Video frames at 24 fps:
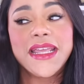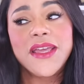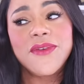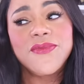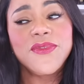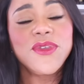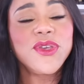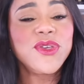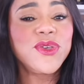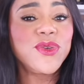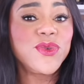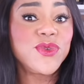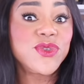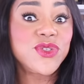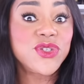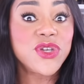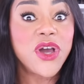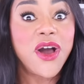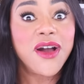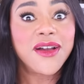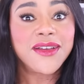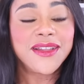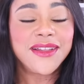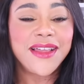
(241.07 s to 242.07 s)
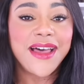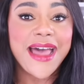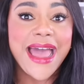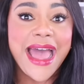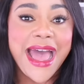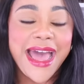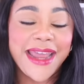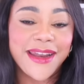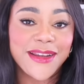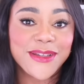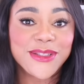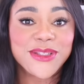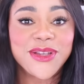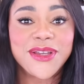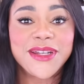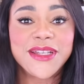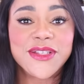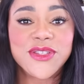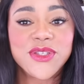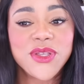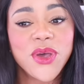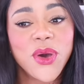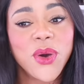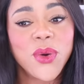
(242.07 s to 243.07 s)
if you use Chocola Addict on
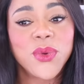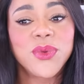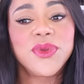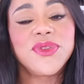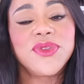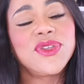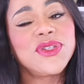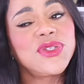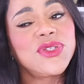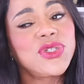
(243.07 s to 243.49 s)
its own, the